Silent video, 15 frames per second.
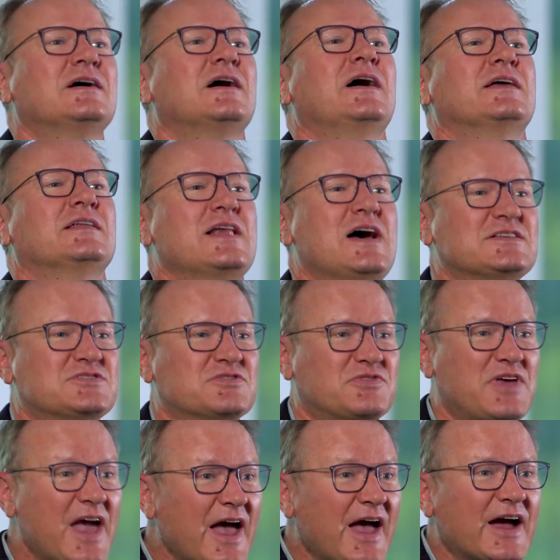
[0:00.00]
and lots of
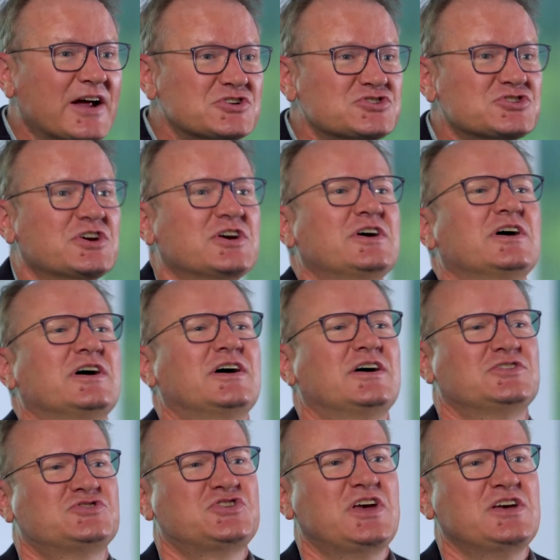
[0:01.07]
cash
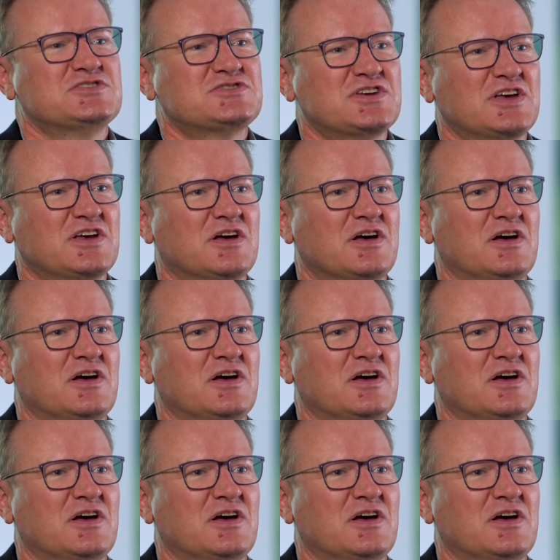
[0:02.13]
chasing